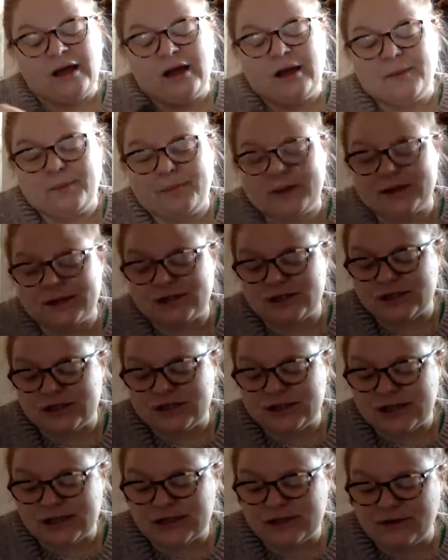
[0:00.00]
because it
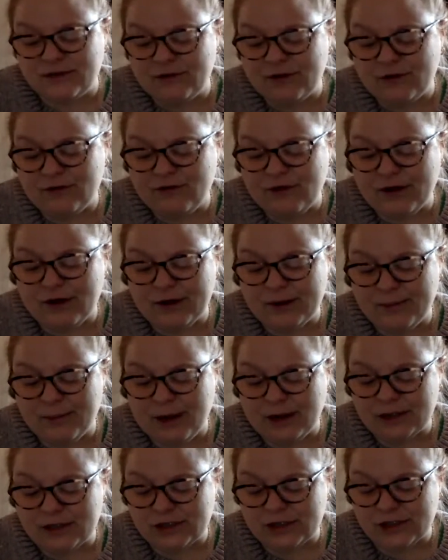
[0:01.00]
does feel very
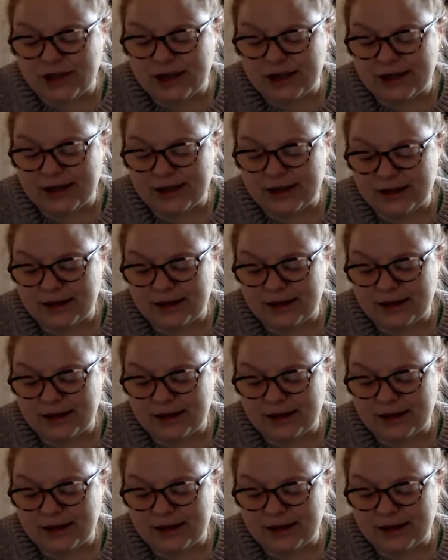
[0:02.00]
much like